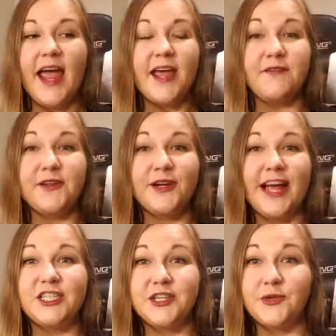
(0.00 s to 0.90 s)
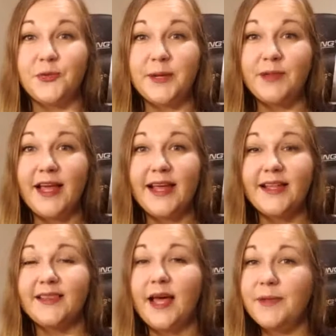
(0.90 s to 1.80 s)
If you're catching the replay,
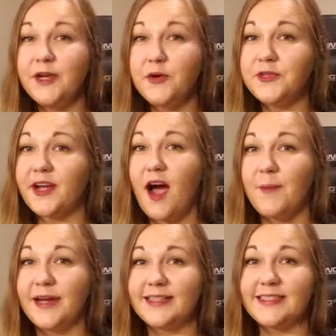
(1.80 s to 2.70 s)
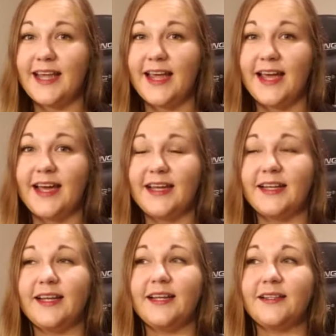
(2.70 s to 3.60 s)
let me know in the comments and
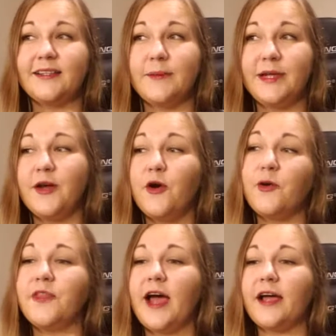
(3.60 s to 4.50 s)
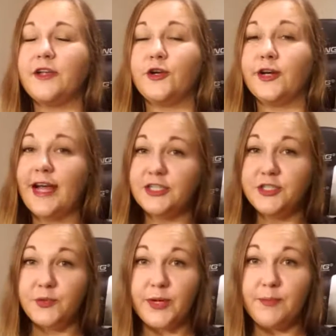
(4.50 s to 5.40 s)
let me know that you're catching
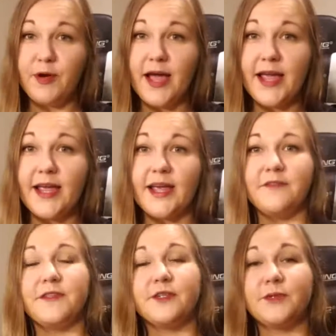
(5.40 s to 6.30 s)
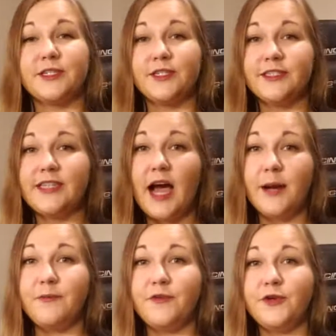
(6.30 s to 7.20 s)
the replay, if this was a good
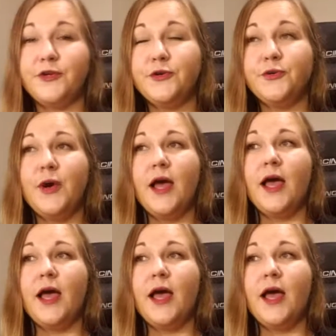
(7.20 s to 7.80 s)
time for you.